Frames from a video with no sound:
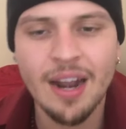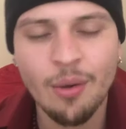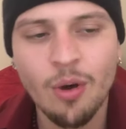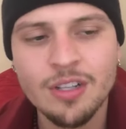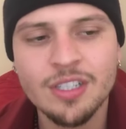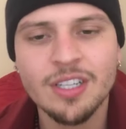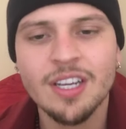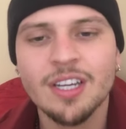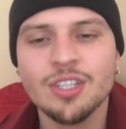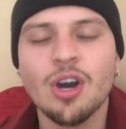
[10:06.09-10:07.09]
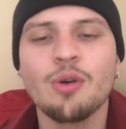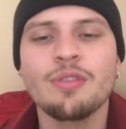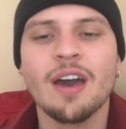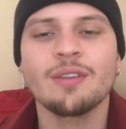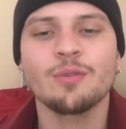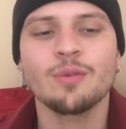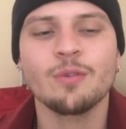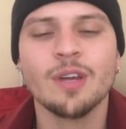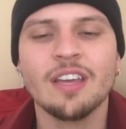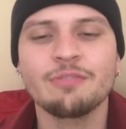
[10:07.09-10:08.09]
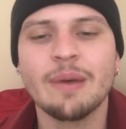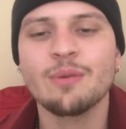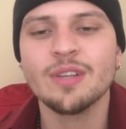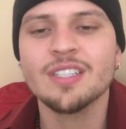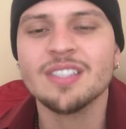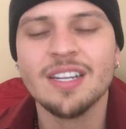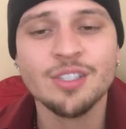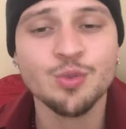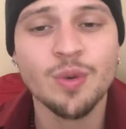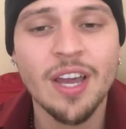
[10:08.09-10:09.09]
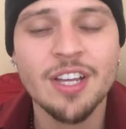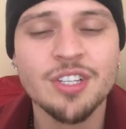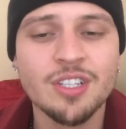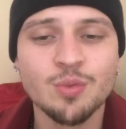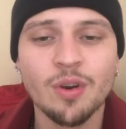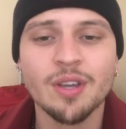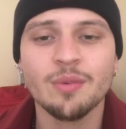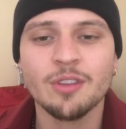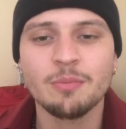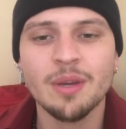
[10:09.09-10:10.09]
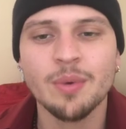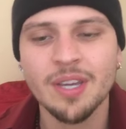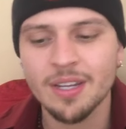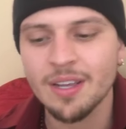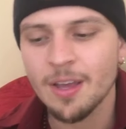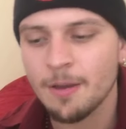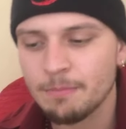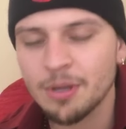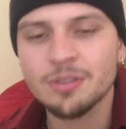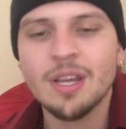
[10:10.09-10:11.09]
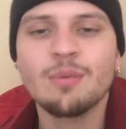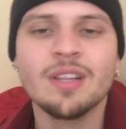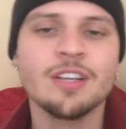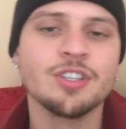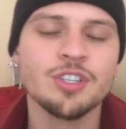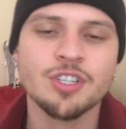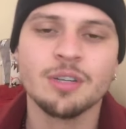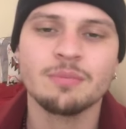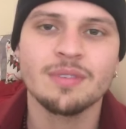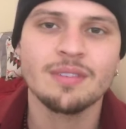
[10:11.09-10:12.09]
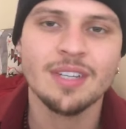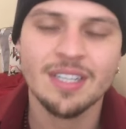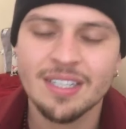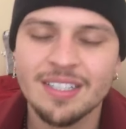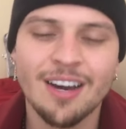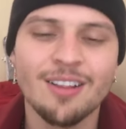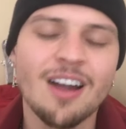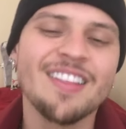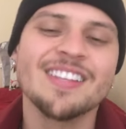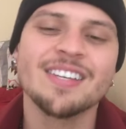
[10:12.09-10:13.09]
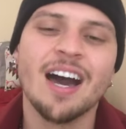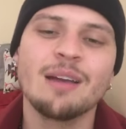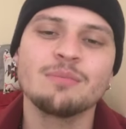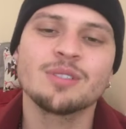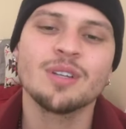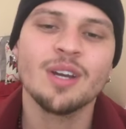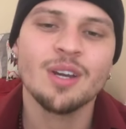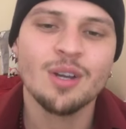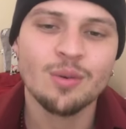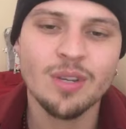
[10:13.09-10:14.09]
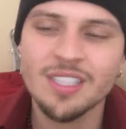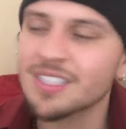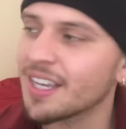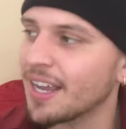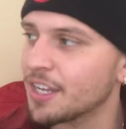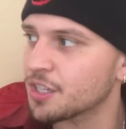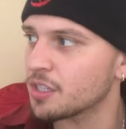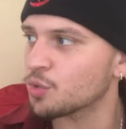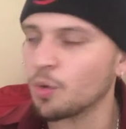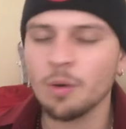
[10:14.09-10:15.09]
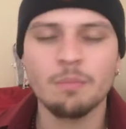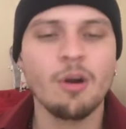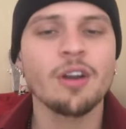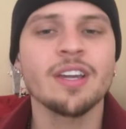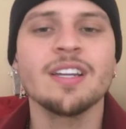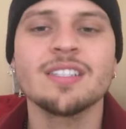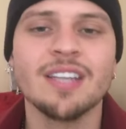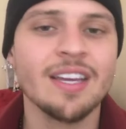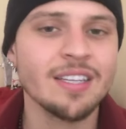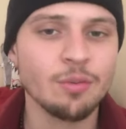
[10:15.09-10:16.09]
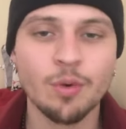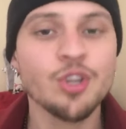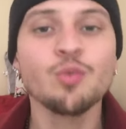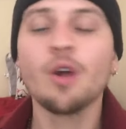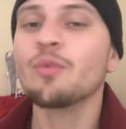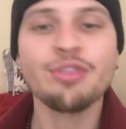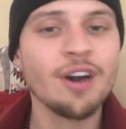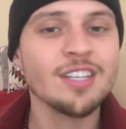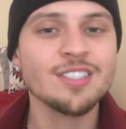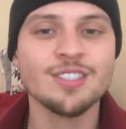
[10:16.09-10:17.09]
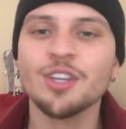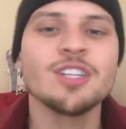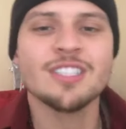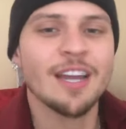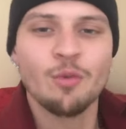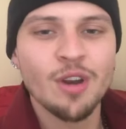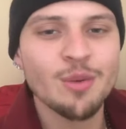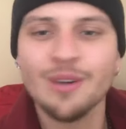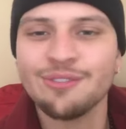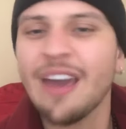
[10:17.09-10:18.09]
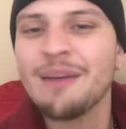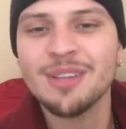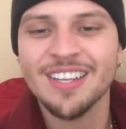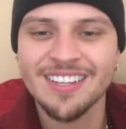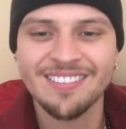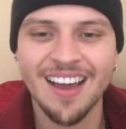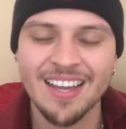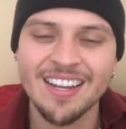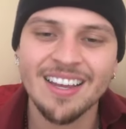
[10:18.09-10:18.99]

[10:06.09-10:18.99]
I want to know that if my real estate agent is working with me, we can build that relationship. Now, a lot of the times, real estate agents will market and say, when you work with us, it's like working with family, right?